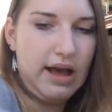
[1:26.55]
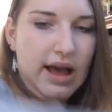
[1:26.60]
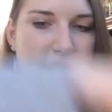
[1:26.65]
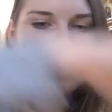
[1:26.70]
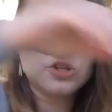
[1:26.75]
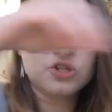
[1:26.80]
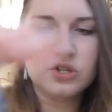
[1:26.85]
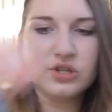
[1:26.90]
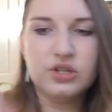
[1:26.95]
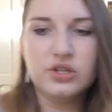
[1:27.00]

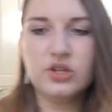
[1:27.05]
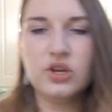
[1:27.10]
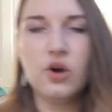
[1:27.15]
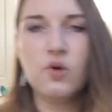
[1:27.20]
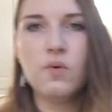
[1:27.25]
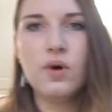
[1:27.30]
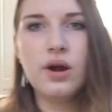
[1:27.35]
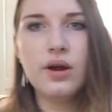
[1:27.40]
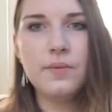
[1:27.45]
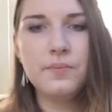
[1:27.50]
Actually, you
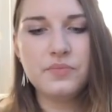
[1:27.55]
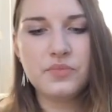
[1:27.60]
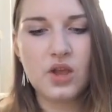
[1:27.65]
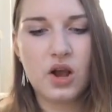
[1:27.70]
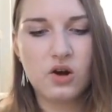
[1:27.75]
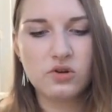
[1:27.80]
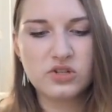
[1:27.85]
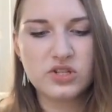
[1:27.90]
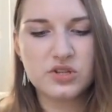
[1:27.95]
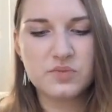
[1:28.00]
know what?
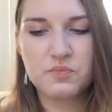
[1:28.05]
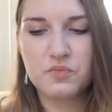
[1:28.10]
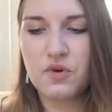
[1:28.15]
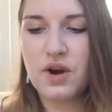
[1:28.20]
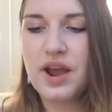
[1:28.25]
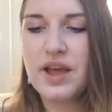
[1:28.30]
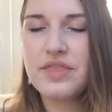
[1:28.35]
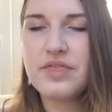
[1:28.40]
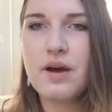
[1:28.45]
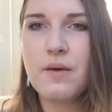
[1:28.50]
I'll
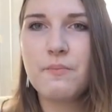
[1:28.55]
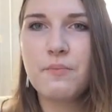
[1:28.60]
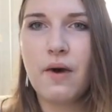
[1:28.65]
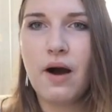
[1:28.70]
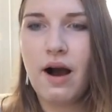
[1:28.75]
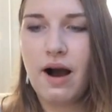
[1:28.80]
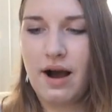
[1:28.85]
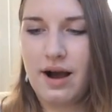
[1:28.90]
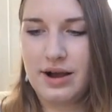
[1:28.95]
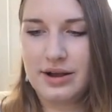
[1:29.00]
spray the
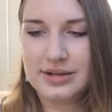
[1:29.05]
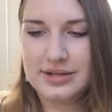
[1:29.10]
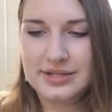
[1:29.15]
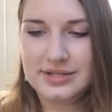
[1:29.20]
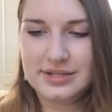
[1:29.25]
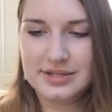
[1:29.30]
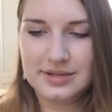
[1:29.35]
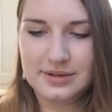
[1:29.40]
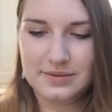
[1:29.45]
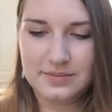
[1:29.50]

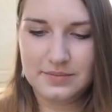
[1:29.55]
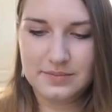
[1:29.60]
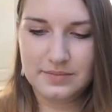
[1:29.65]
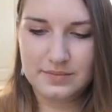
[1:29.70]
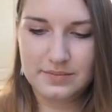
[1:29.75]
box.